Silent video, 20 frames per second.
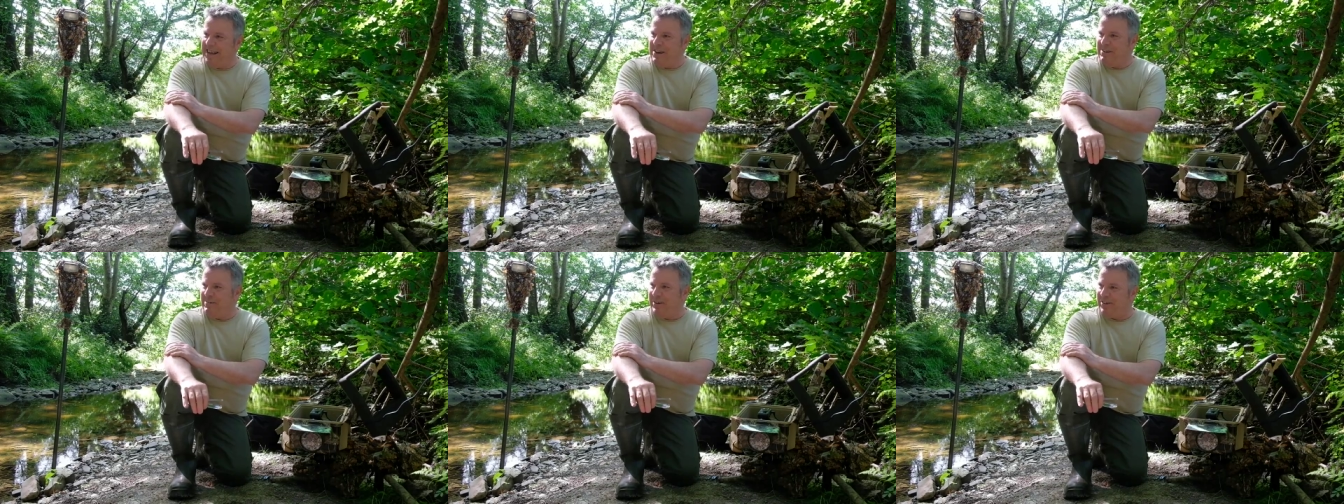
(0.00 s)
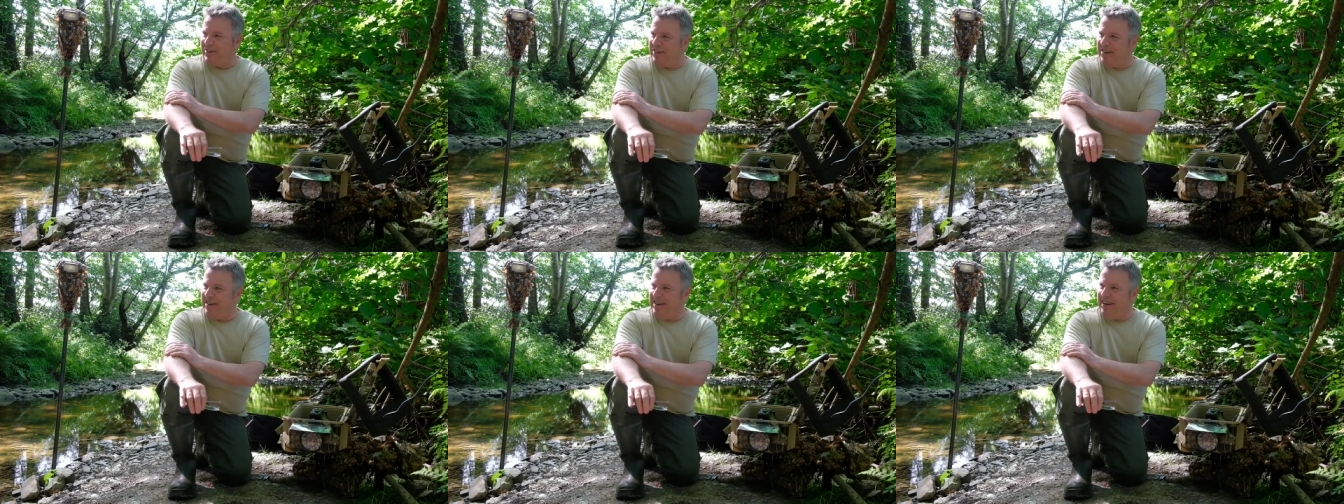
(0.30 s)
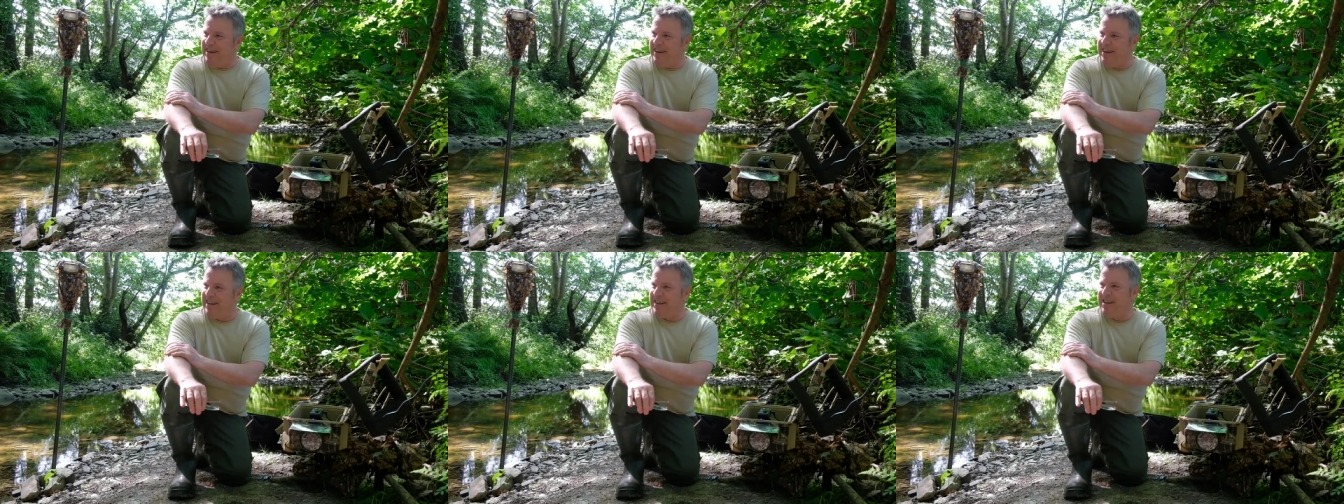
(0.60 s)
which
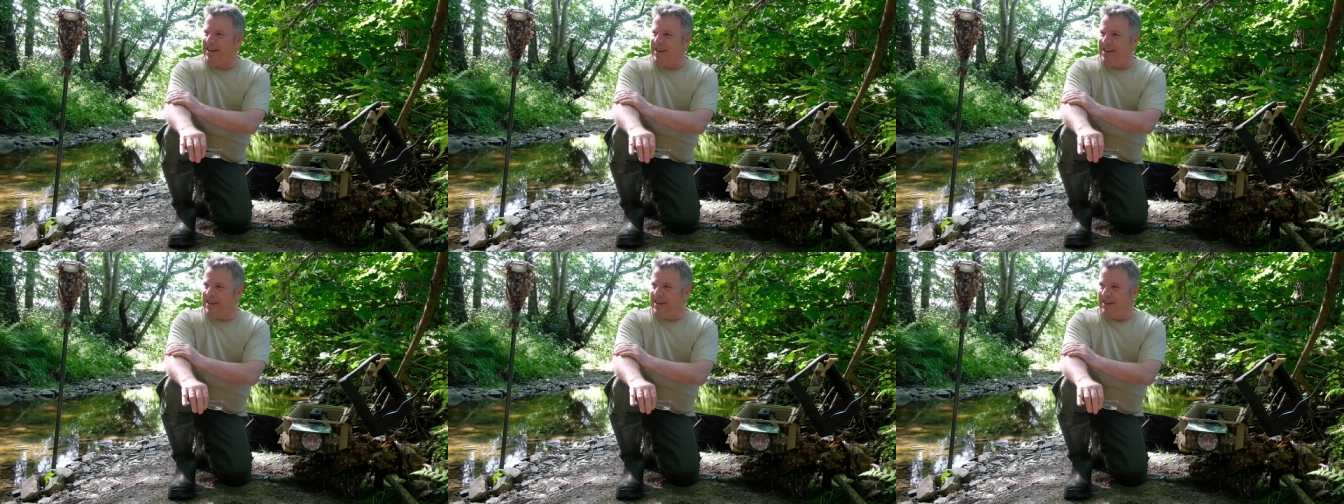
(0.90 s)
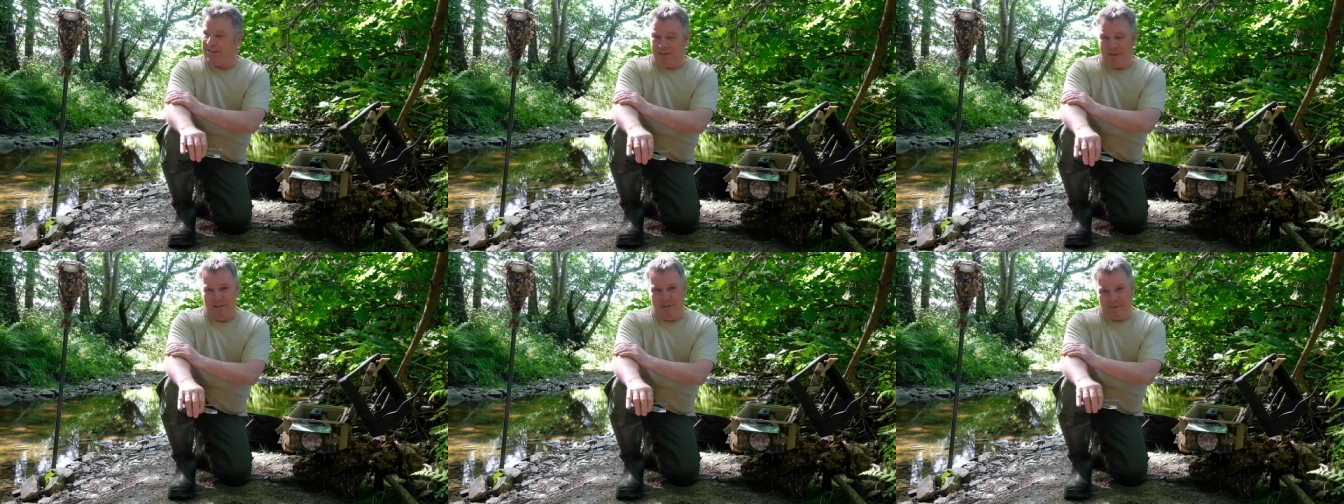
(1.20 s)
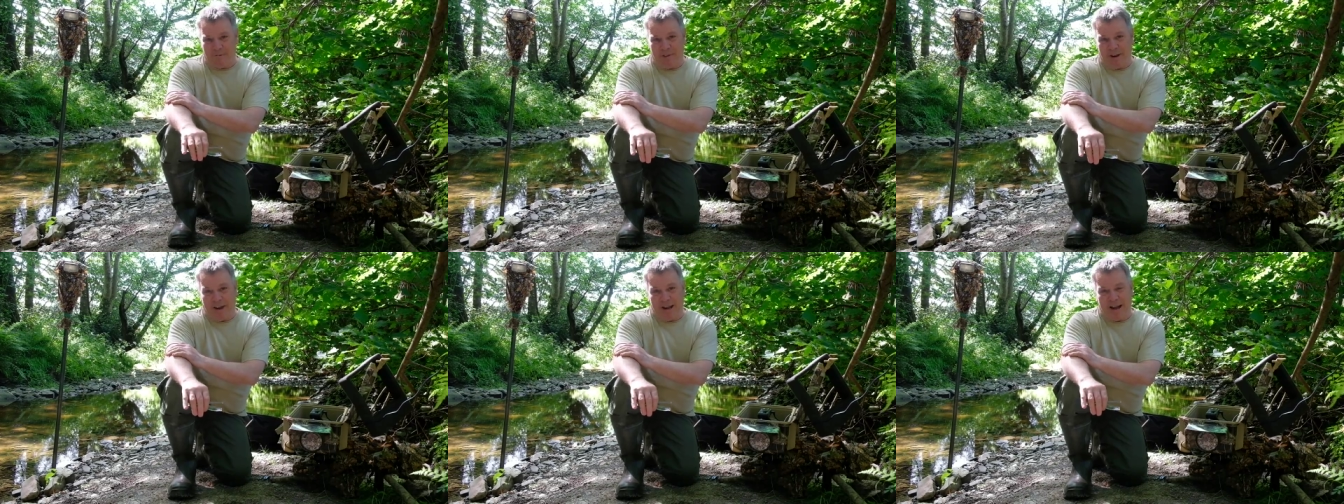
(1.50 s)
uh, it's a
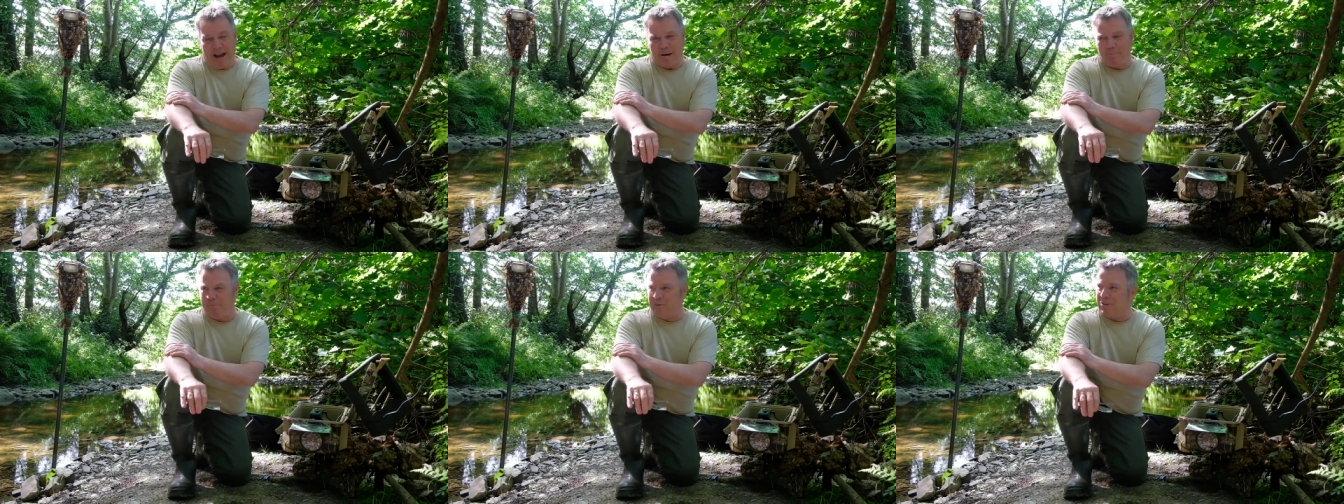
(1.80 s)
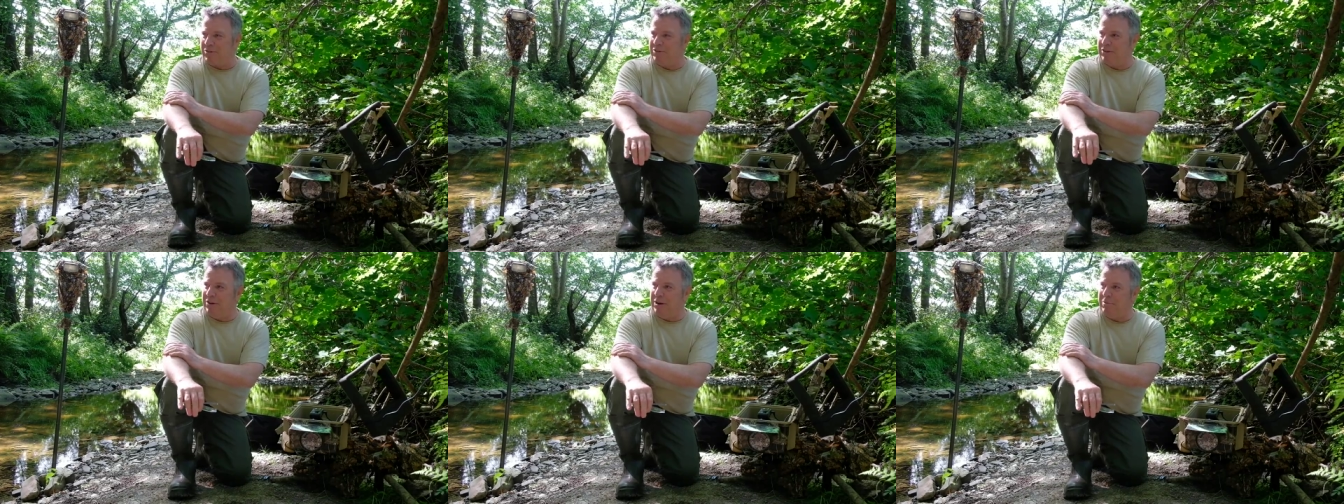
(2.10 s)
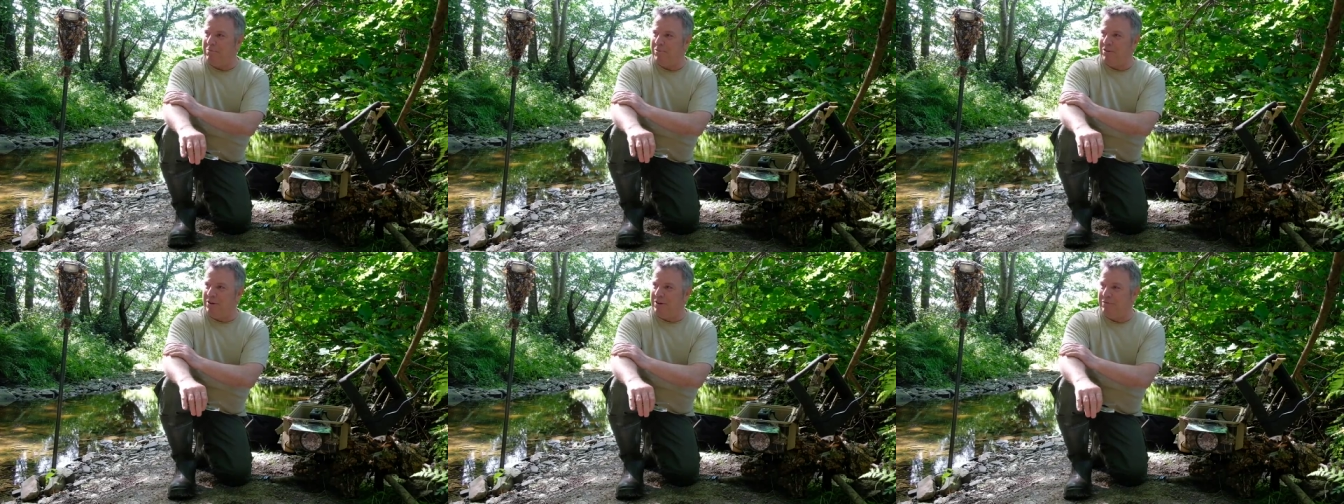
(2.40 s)
very apt
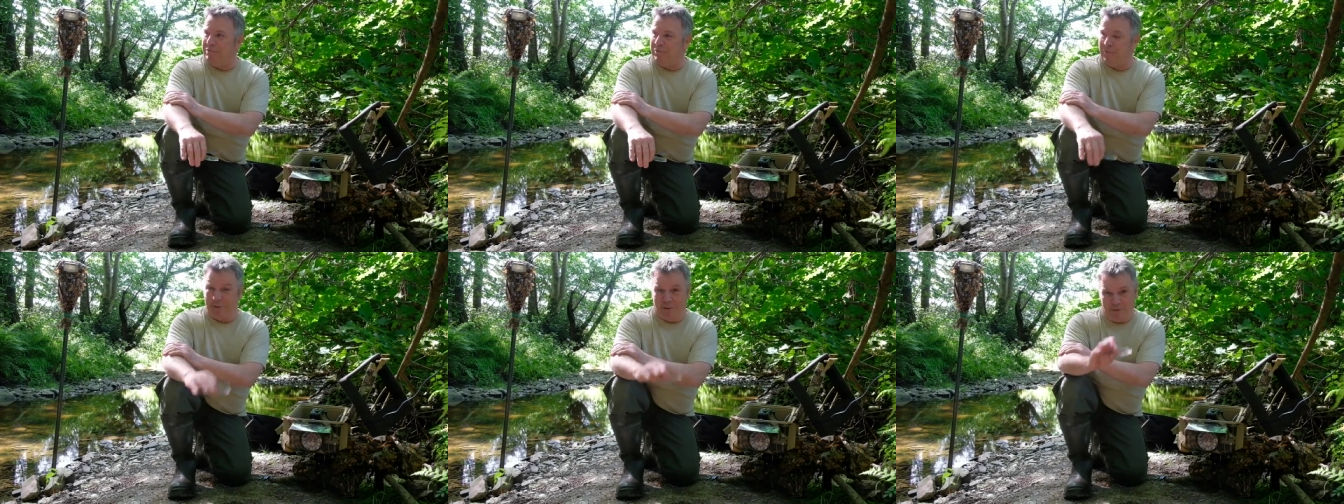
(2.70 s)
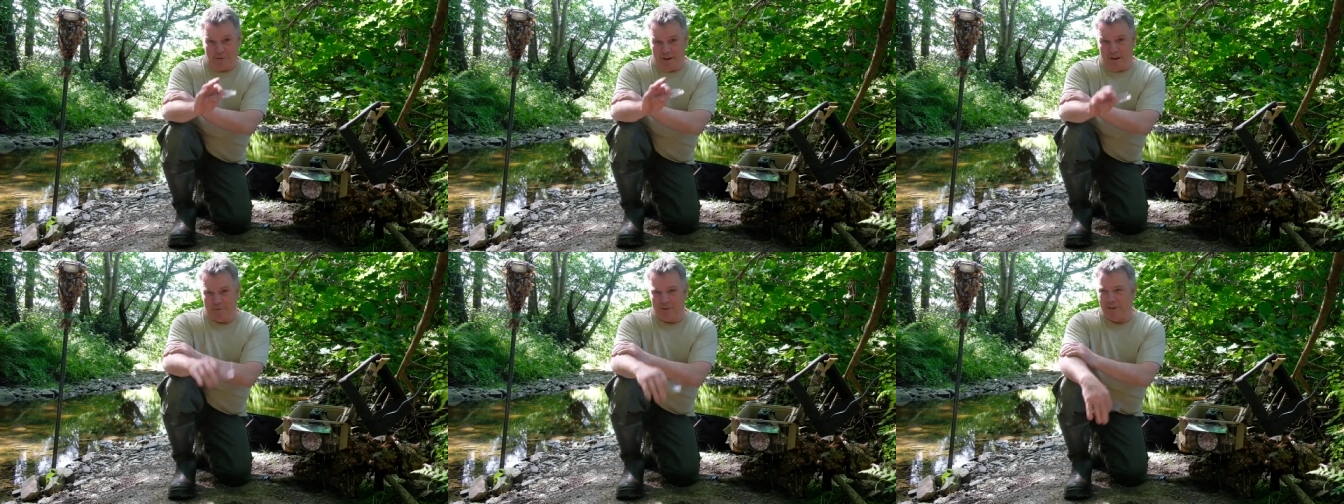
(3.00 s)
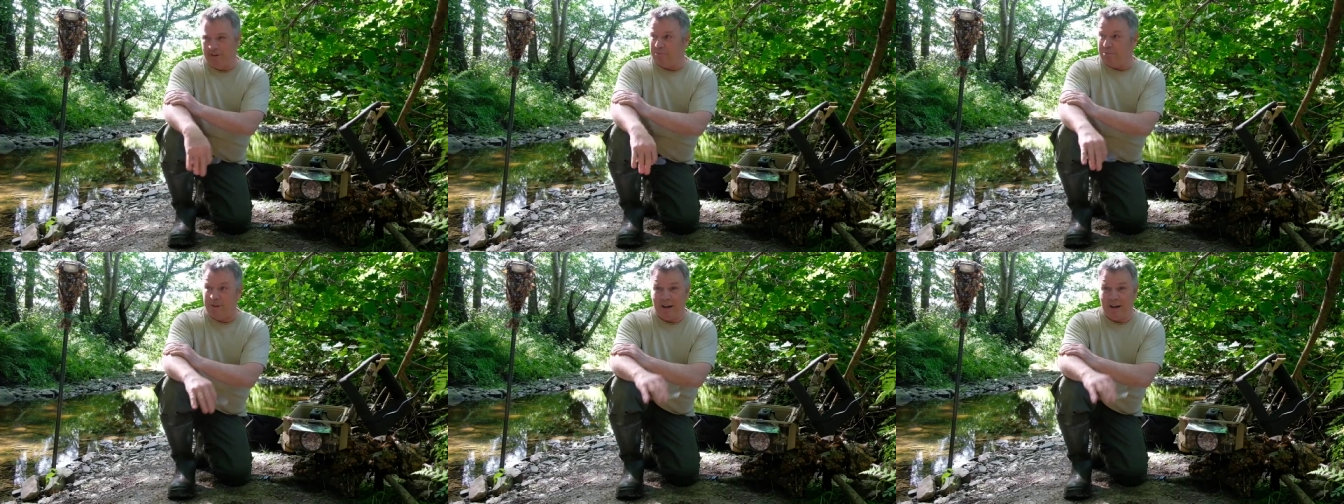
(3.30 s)
description for the rivers,